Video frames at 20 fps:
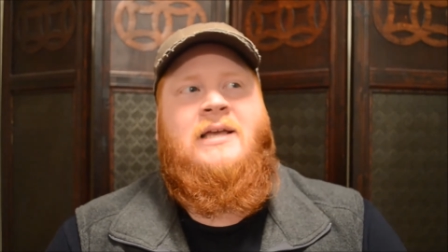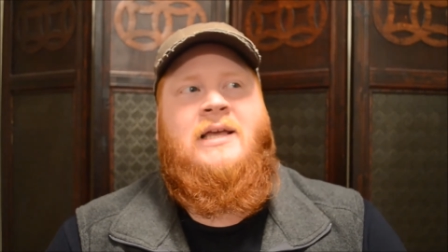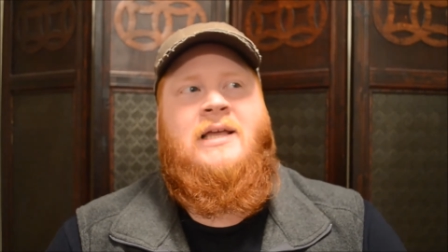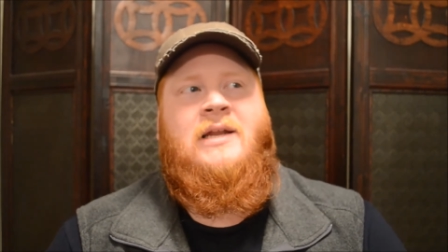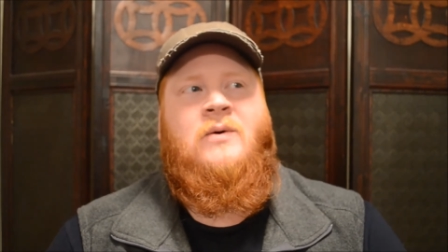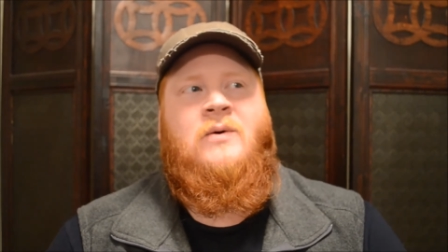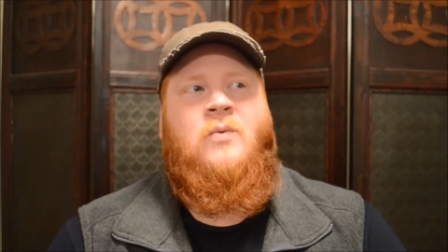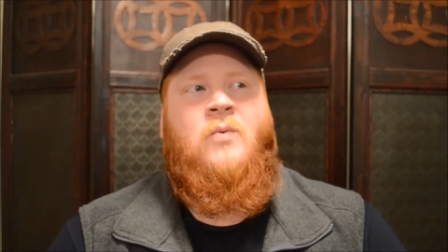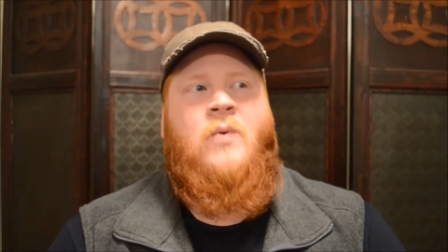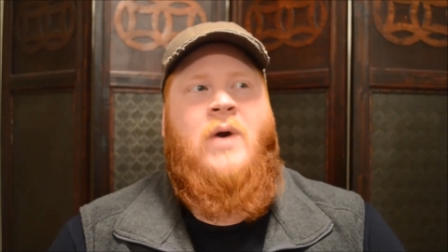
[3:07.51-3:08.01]

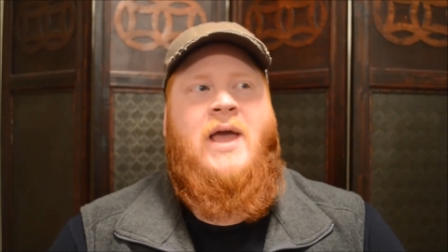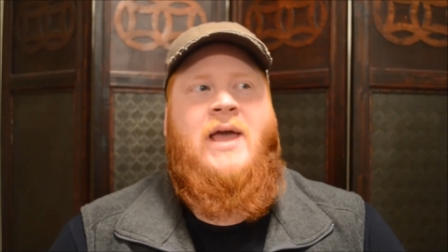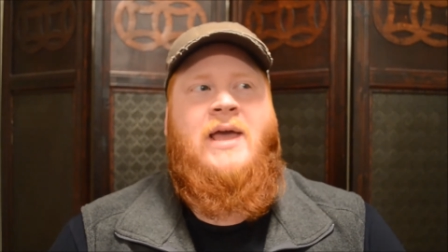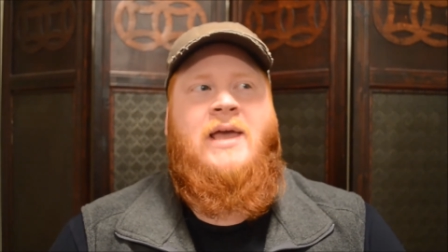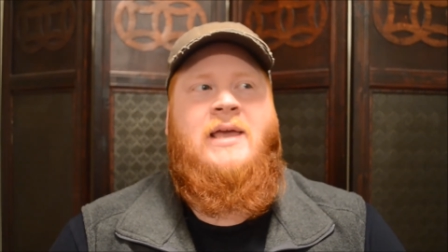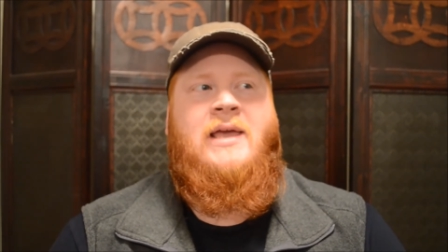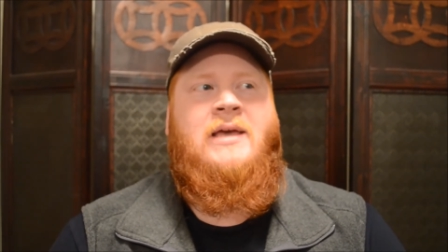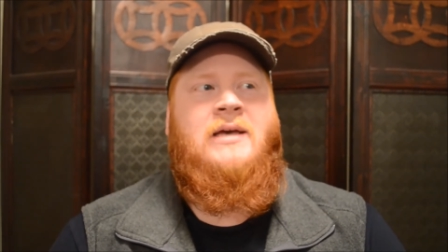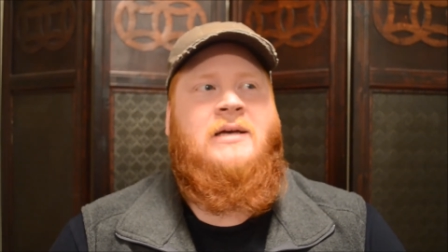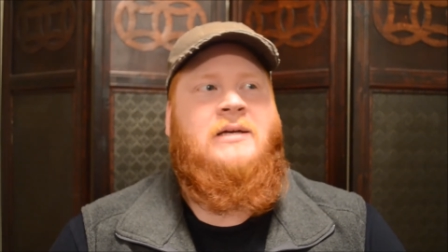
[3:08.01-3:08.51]
in a
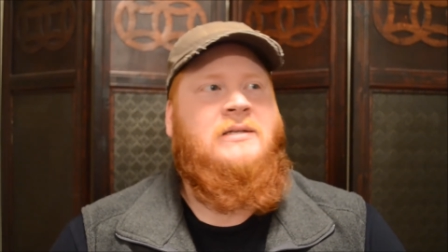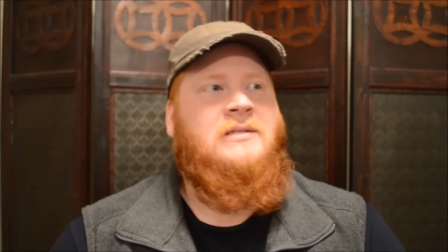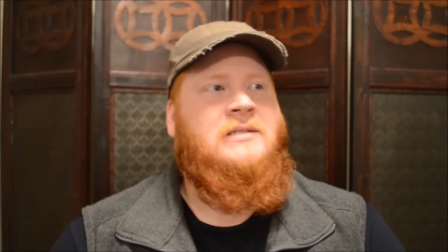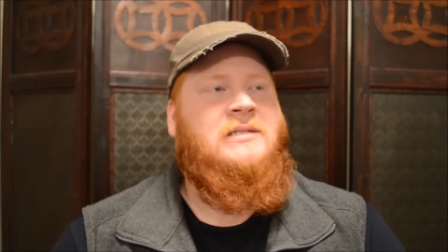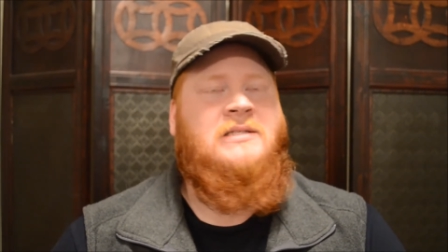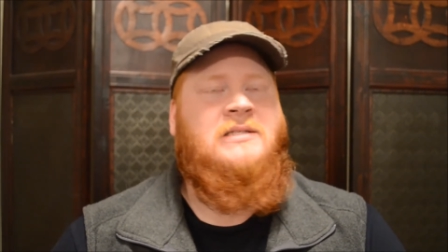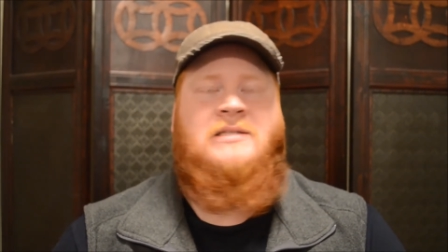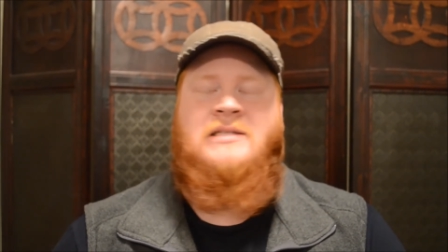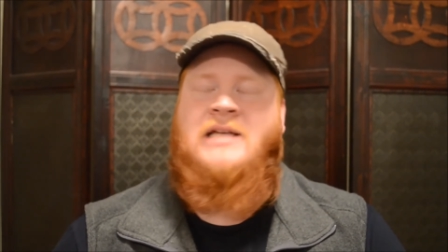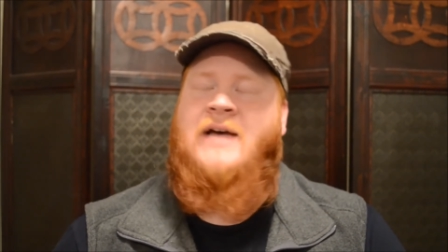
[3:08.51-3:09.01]
way,
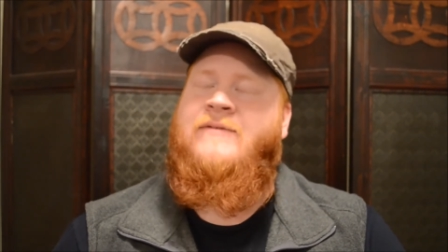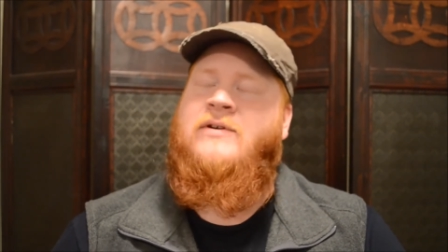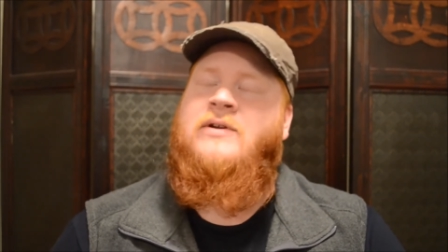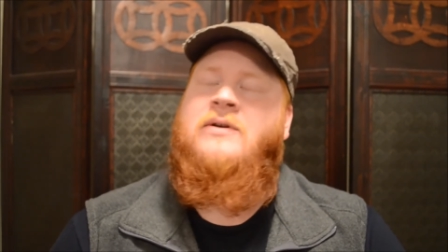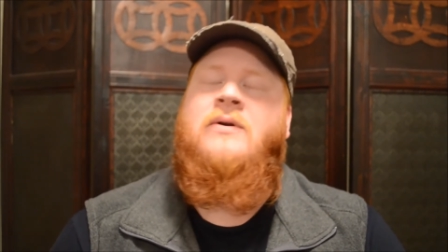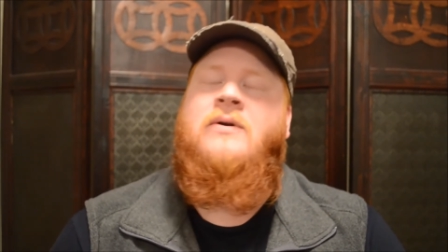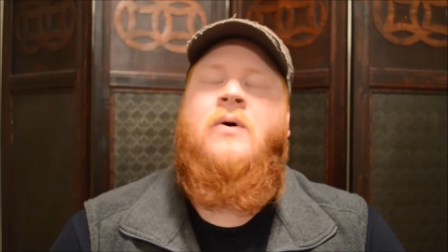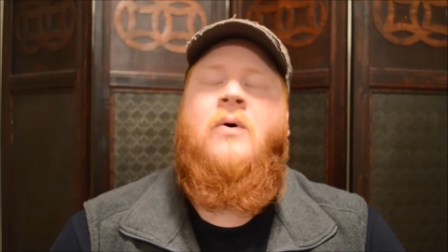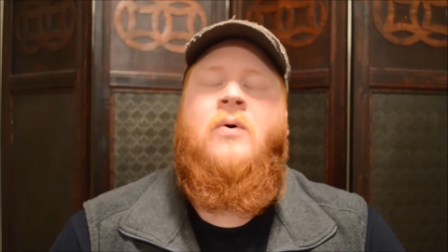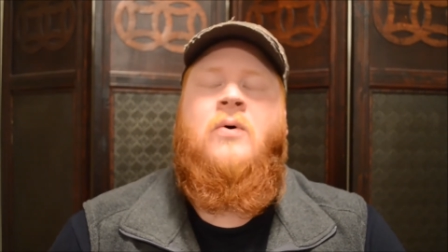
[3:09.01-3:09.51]

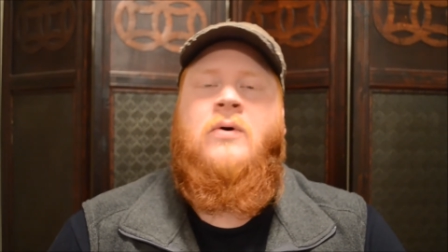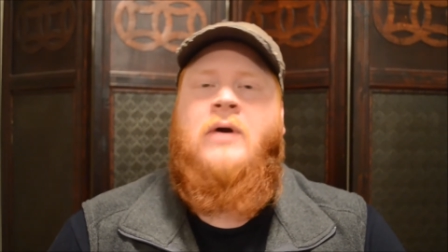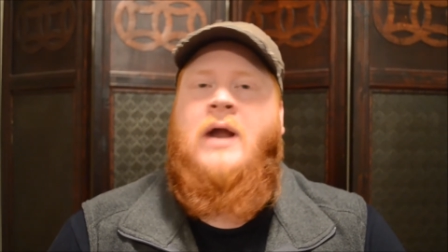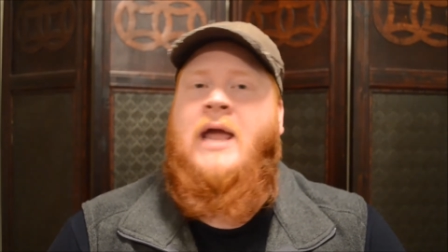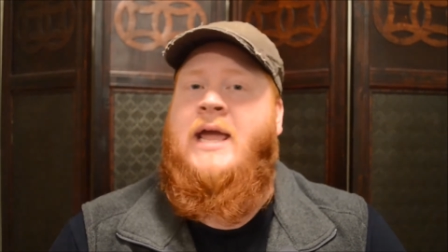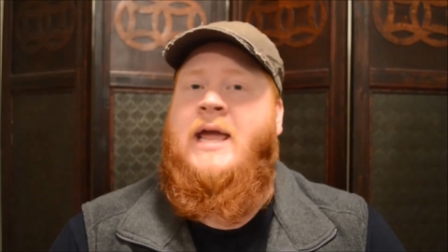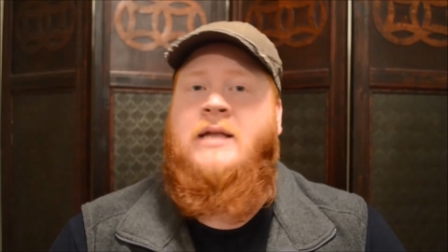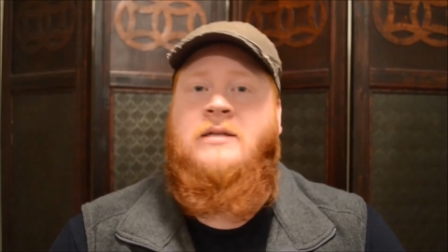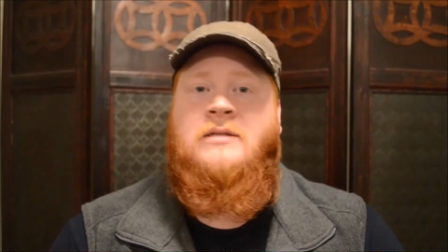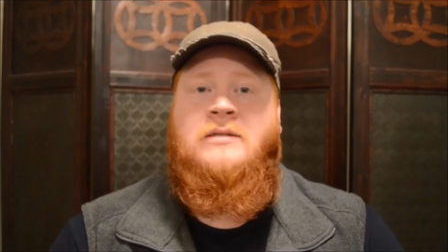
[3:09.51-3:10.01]
seven or
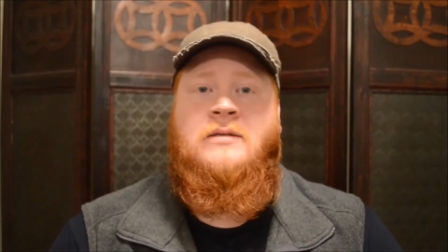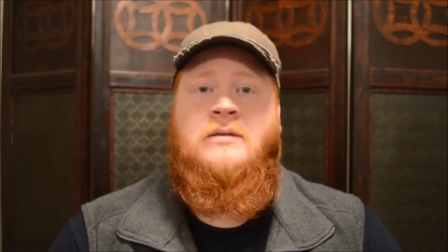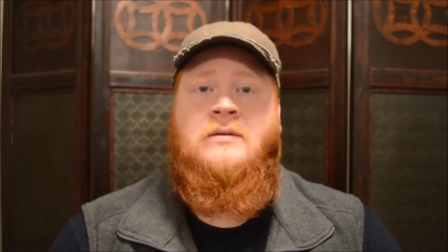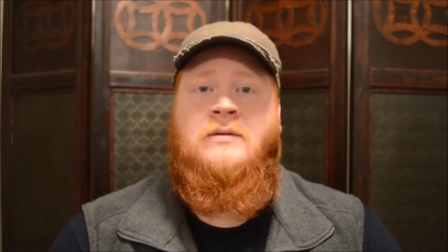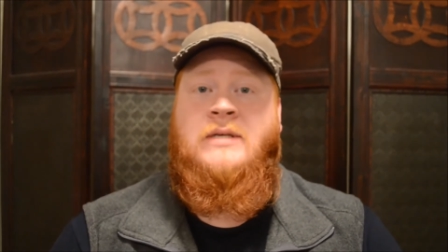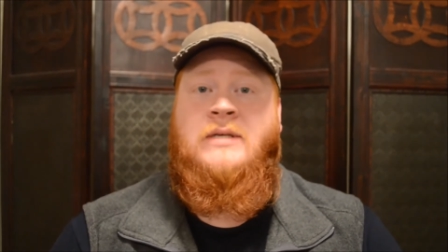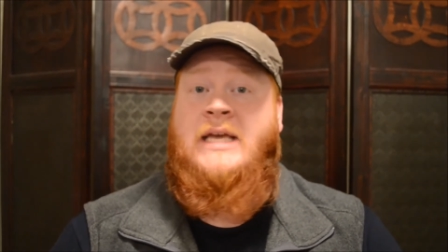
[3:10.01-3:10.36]
eight